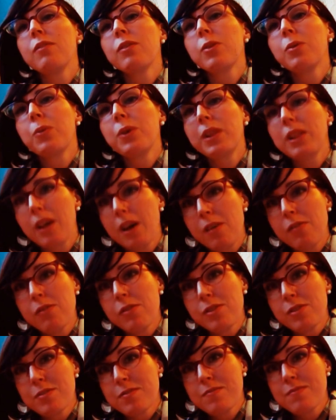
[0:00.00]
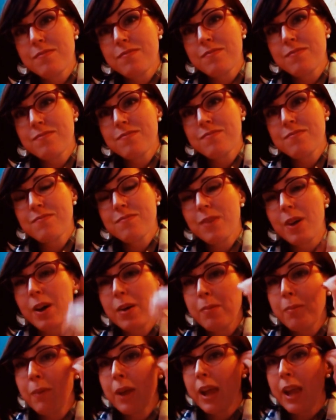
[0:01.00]
her, we love her.
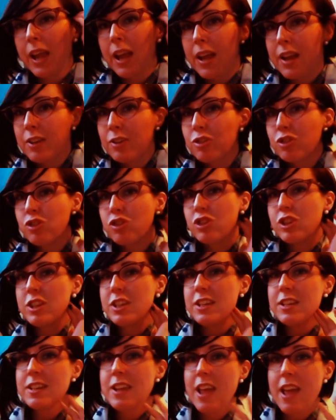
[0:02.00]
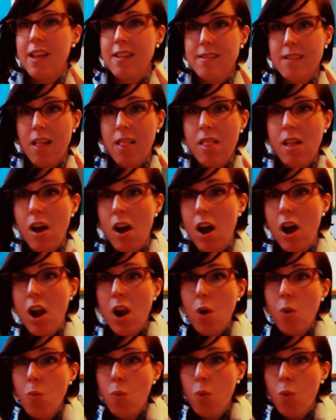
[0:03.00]
But man, she takes a lot of